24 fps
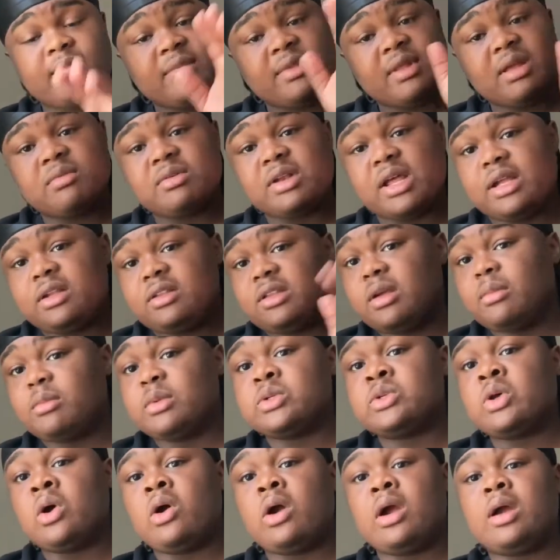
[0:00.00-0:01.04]
I was like, them was
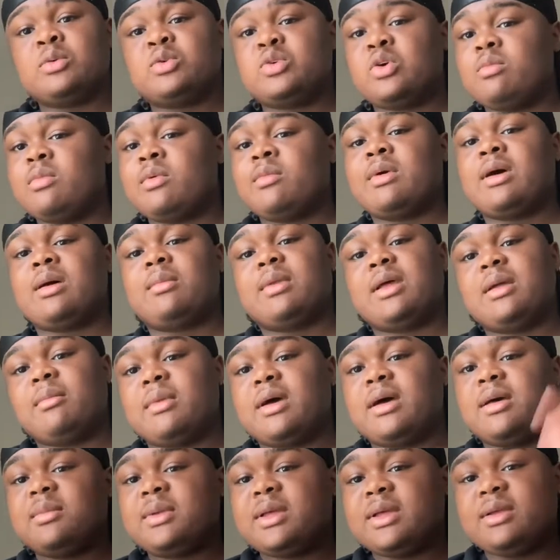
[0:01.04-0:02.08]
hard. I told my mom, like,
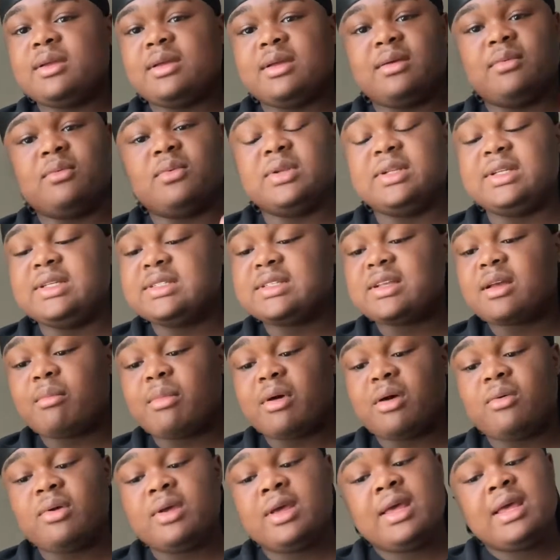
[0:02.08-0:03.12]
Mom, when these come
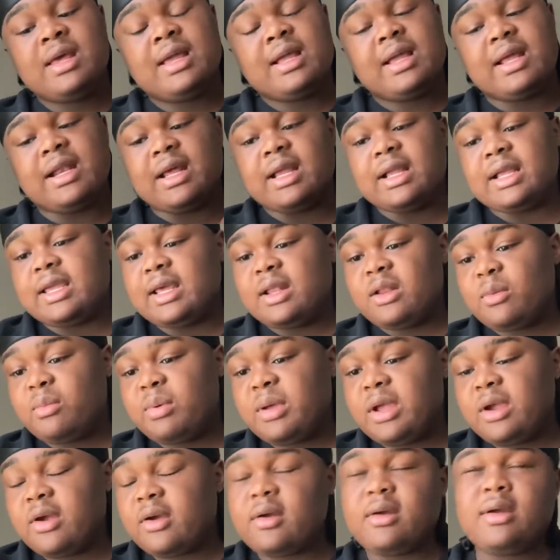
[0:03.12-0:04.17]
out, can I get a pair?